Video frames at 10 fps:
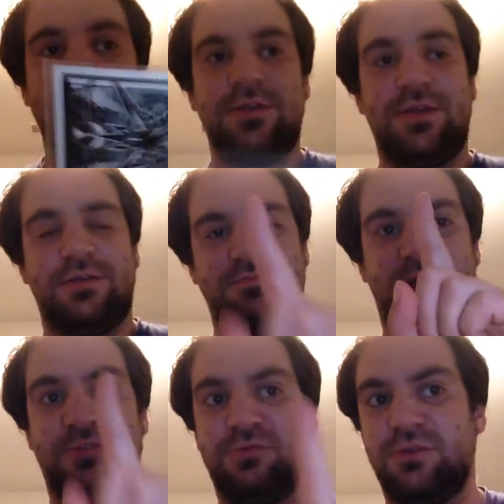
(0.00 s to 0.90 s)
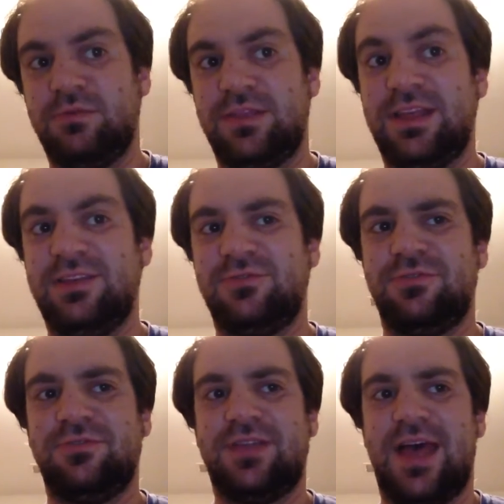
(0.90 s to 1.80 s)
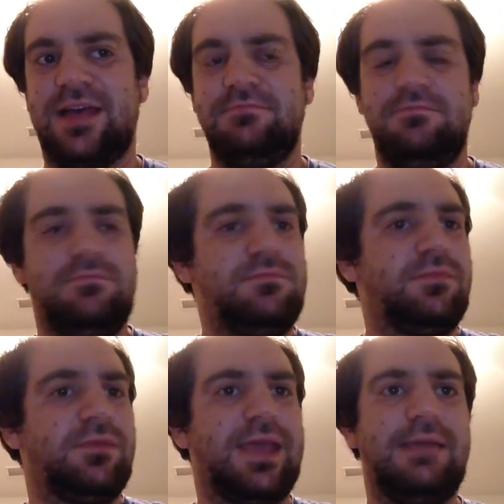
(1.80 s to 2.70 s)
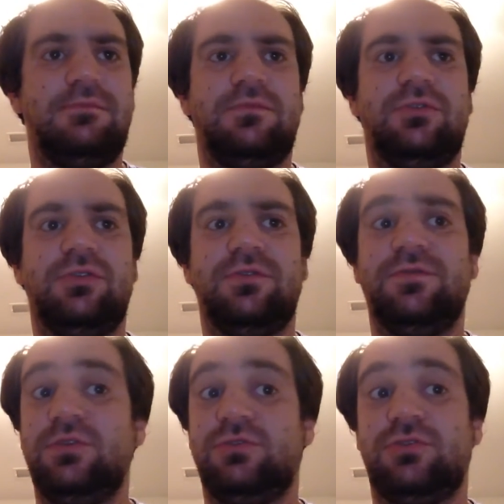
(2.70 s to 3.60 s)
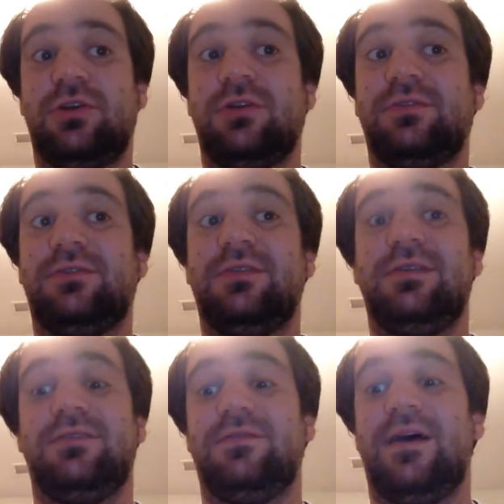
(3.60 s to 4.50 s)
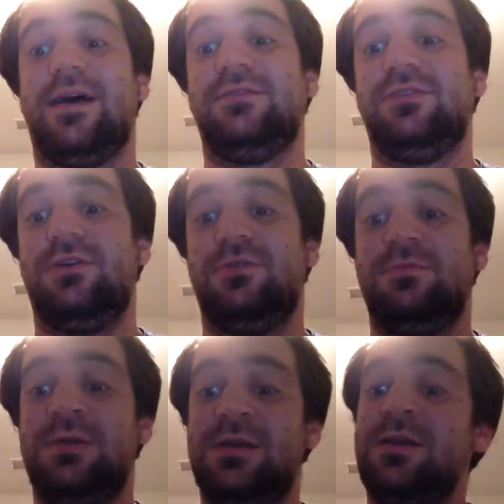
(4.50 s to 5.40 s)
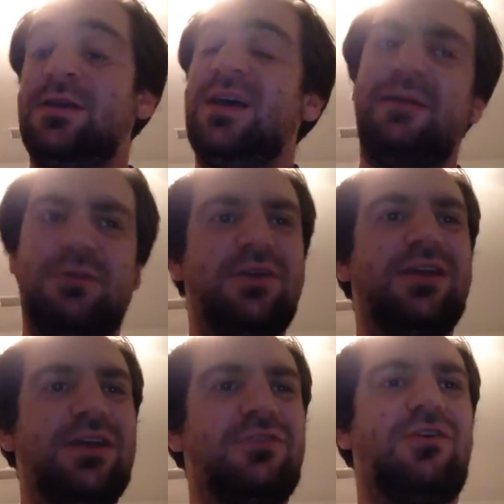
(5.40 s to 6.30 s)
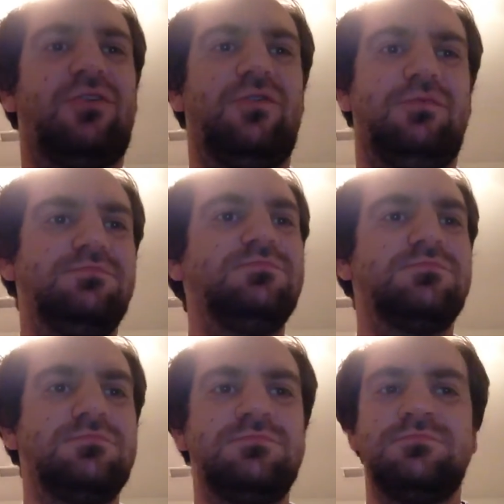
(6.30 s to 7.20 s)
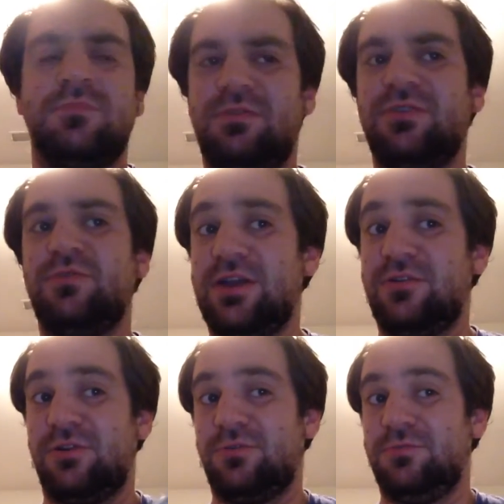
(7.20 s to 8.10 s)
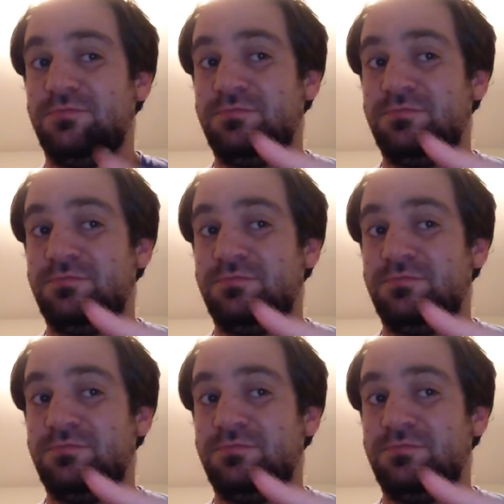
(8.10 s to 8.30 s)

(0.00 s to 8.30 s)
They're dinosaurs with lasers that came to the future to survive, so I'm calling it Gear Chronicle. Prehistoric Gear Chronicle.